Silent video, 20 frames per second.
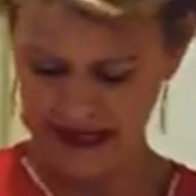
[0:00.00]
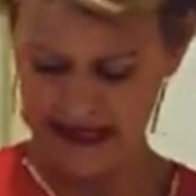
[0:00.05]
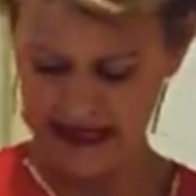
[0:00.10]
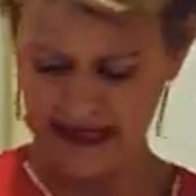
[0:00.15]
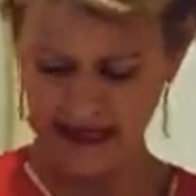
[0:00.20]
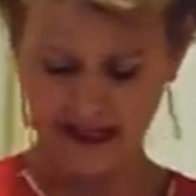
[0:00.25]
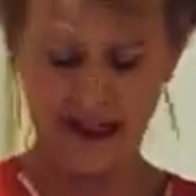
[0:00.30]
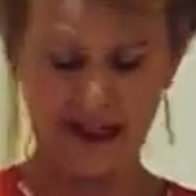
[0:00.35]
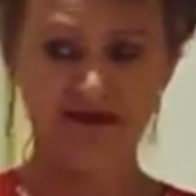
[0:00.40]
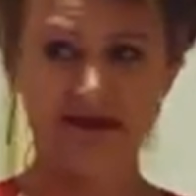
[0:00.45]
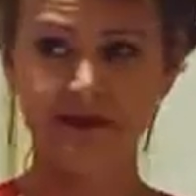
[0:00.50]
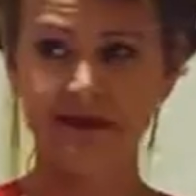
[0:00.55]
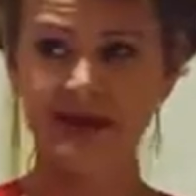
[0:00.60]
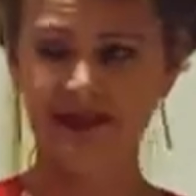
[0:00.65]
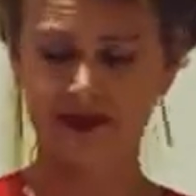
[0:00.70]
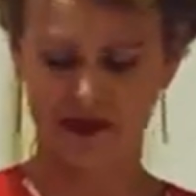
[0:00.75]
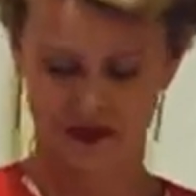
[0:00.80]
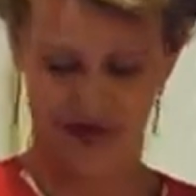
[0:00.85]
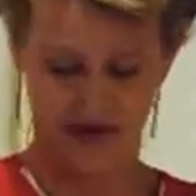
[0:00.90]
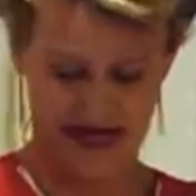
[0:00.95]
It could even be
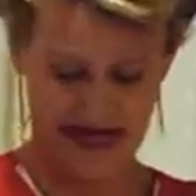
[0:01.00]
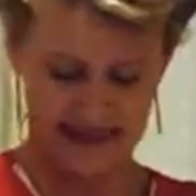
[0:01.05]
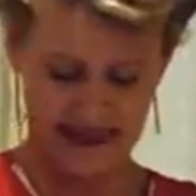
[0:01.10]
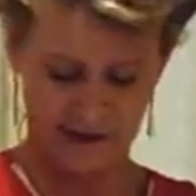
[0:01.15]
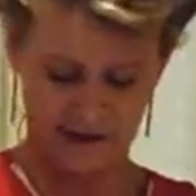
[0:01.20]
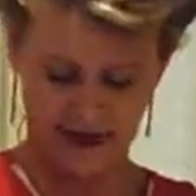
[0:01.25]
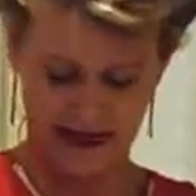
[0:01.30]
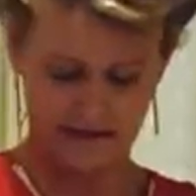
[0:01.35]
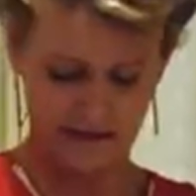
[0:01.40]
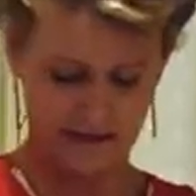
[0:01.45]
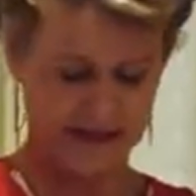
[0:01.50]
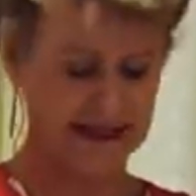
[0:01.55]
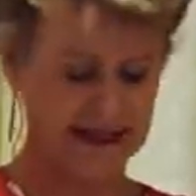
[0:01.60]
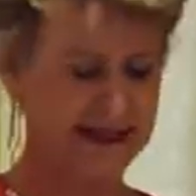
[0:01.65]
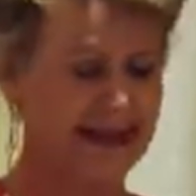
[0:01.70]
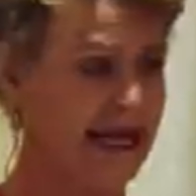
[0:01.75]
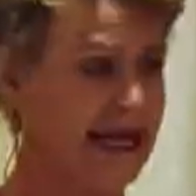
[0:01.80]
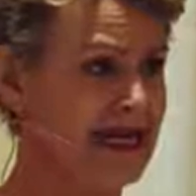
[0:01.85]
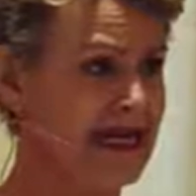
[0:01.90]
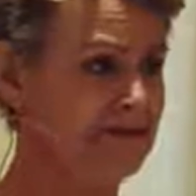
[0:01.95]
scratch paper. They
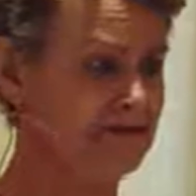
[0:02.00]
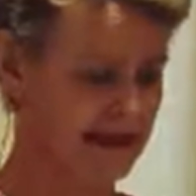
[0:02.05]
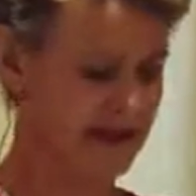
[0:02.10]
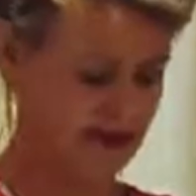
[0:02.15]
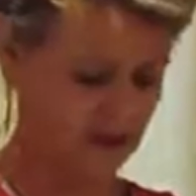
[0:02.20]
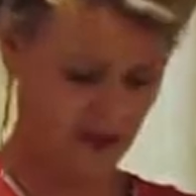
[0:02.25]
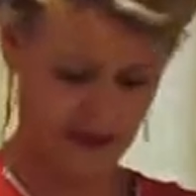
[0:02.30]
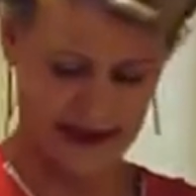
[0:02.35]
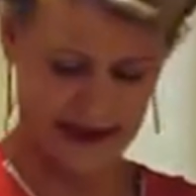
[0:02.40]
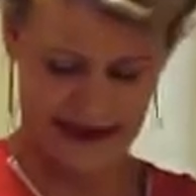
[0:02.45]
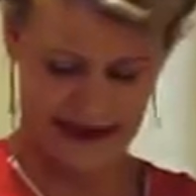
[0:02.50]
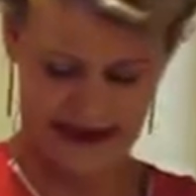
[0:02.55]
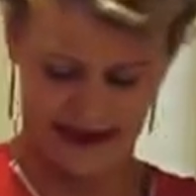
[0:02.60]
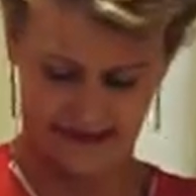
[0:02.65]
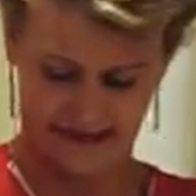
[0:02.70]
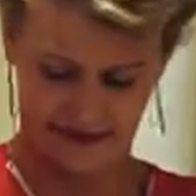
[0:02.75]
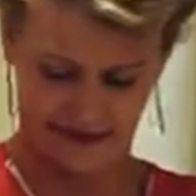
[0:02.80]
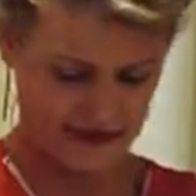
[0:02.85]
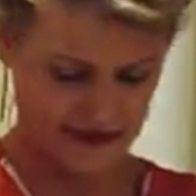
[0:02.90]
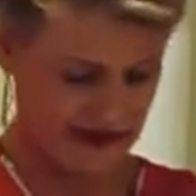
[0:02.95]
tape it,
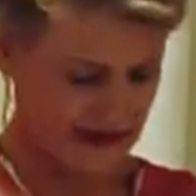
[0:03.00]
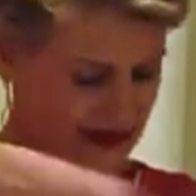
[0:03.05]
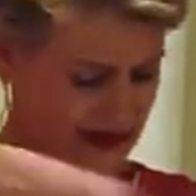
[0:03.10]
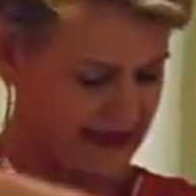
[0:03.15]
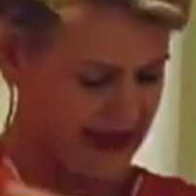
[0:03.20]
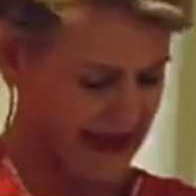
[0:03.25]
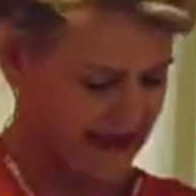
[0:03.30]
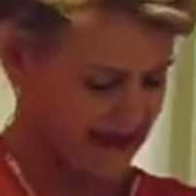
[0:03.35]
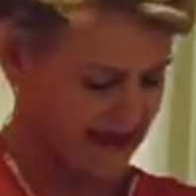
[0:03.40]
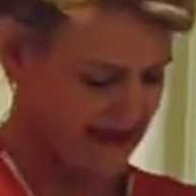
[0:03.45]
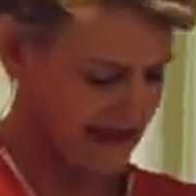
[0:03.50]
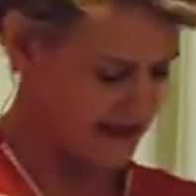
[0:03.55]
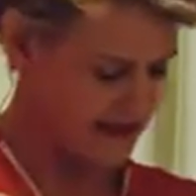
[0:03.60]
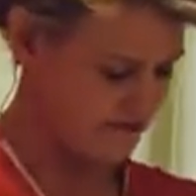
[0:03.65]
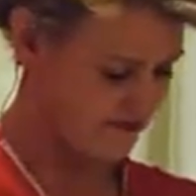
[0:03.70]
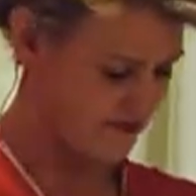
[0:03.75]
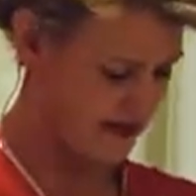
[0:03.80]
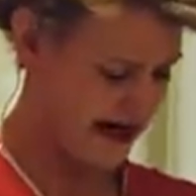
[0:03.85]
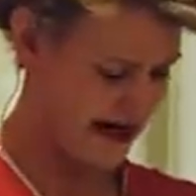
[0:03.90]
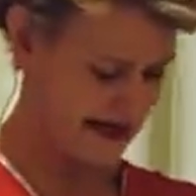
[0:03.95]
whatever.
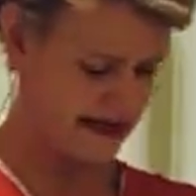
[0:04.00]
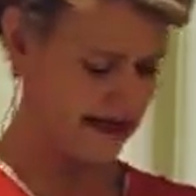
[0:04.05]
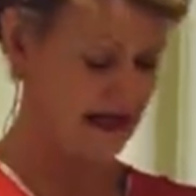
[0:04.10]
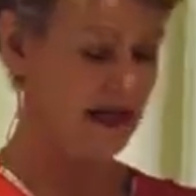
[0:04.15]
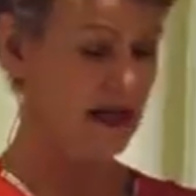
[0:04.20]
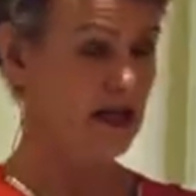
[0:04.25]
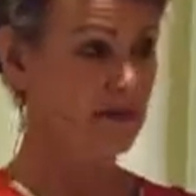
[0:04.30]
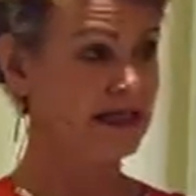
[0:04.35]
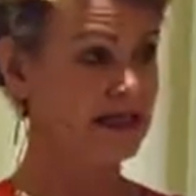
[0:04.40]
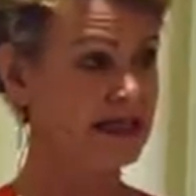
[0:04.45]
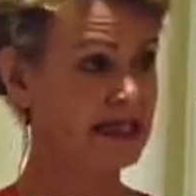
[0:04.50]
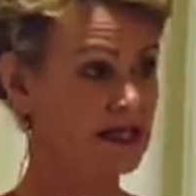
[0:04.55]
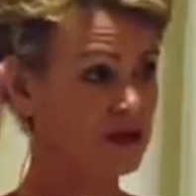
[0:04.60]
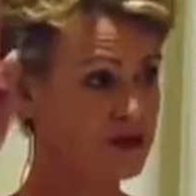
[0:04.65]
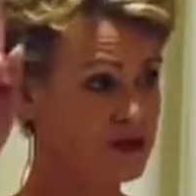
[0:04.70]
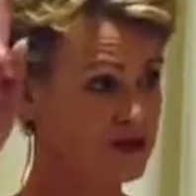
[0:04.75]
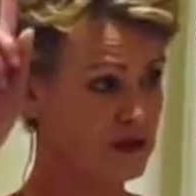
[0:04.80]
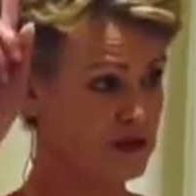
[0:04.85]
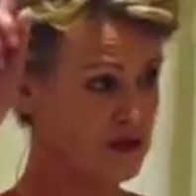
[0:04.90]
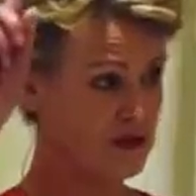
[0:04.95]
That's fine. But
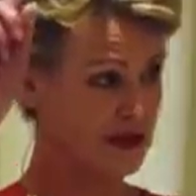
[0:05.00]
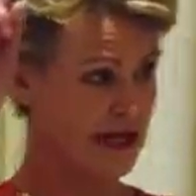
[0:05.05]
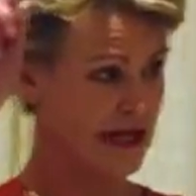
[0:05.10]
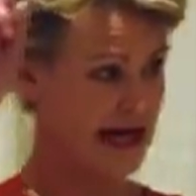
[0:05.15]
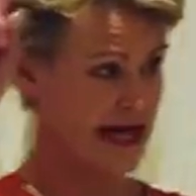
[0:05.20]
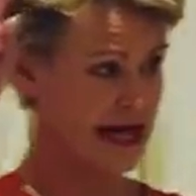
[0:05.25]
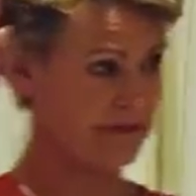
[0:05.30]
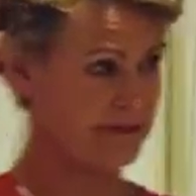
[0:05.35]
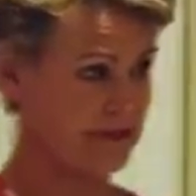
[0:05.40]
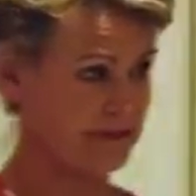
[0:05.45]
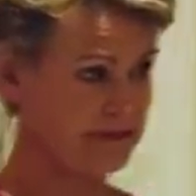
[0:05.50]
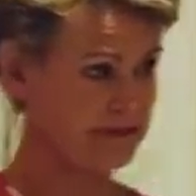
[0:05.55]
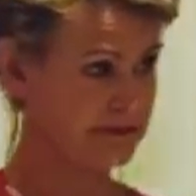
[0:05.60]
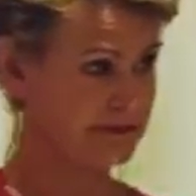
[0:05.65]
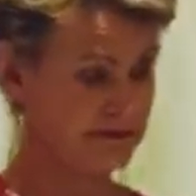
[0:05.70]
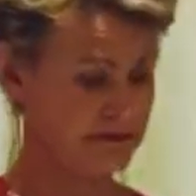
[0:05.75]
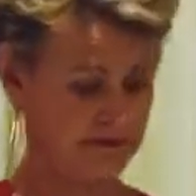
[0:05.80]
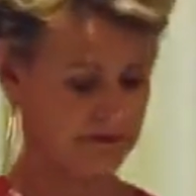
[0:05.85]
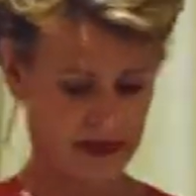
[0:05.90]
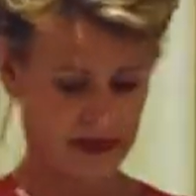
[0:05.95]
here's what's going to happen.
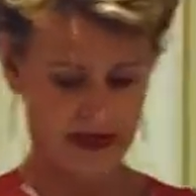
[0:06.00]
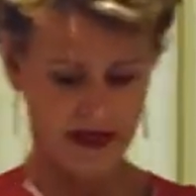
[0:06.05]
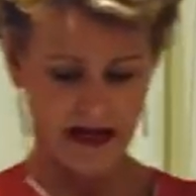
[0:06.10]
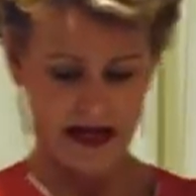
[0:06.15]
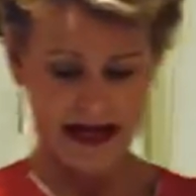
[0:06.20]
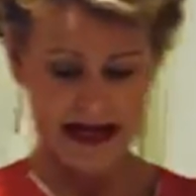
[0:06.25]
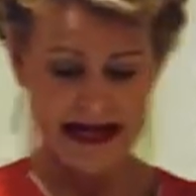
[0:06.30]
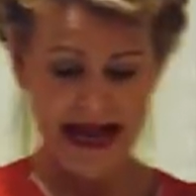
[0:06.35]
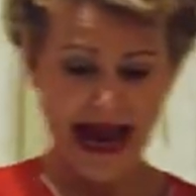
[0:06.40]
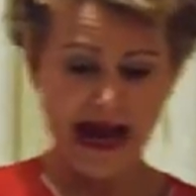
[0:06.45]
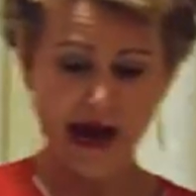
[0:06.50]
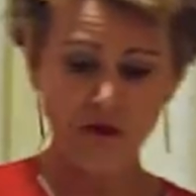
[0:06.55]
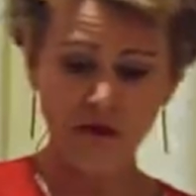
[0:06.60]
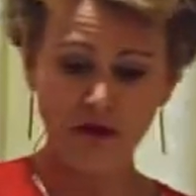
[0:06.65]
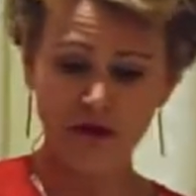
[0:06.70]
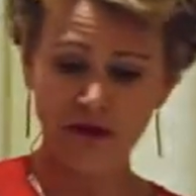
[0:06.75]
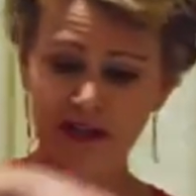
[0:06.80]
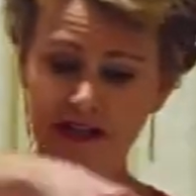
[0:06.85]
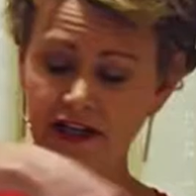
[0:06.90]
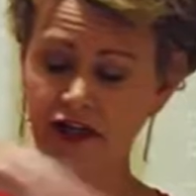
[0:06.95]
Now
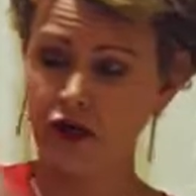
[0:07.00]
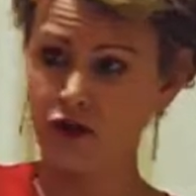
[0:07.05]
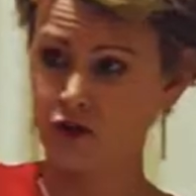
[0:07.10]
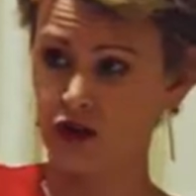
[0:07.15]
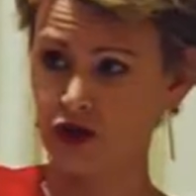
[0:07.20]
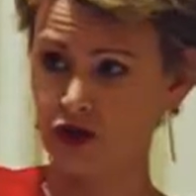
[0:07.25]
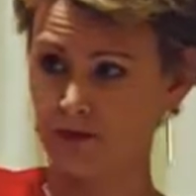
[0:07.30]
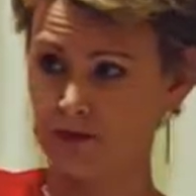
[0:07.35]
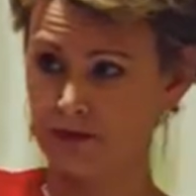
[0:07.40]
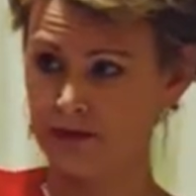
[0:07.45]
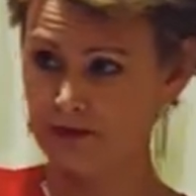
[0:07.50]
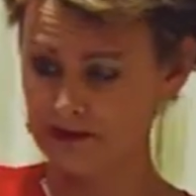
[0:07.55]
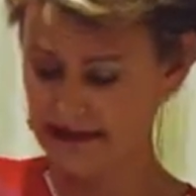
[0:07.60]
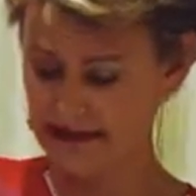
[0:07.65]
we're in a group.